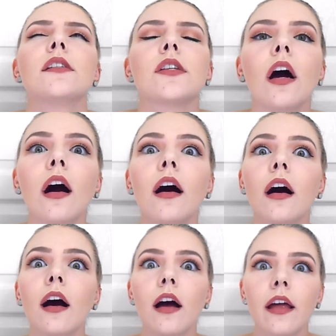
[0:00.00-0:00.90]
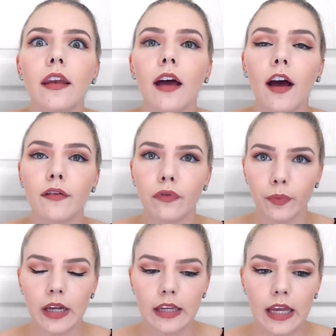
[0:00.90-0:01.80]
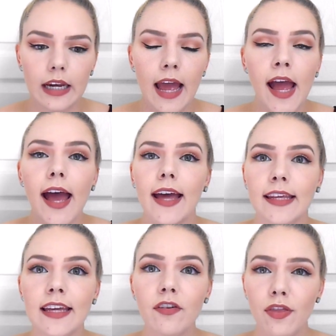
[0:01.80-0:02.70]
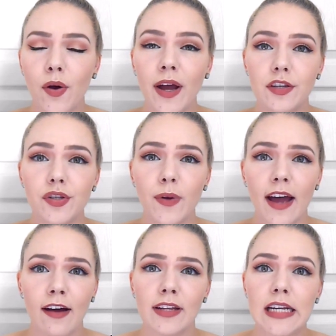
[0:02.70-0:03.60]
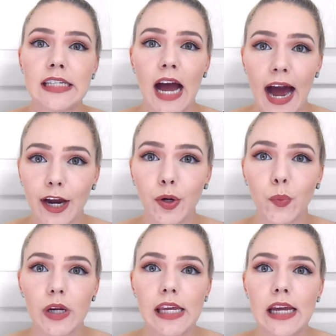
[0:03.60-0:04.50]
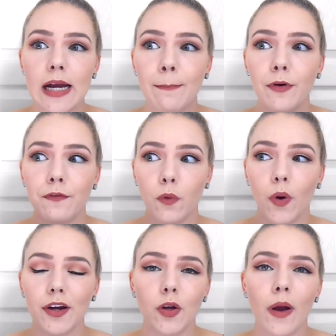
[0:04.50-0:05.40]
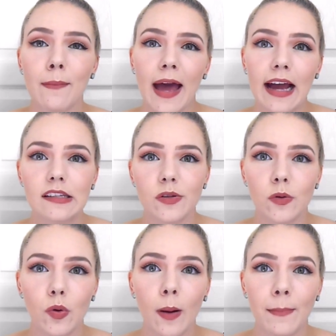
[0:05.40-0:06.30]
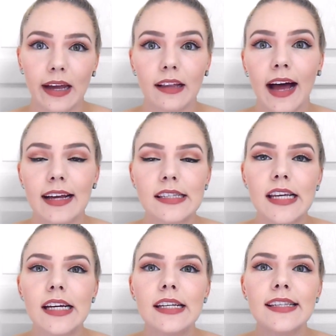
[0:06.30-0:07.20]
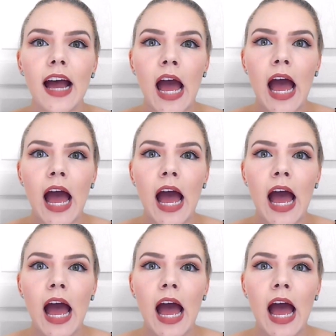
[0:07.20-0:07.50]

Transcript: ton of reading and even though I do have an entire week before going back to my classes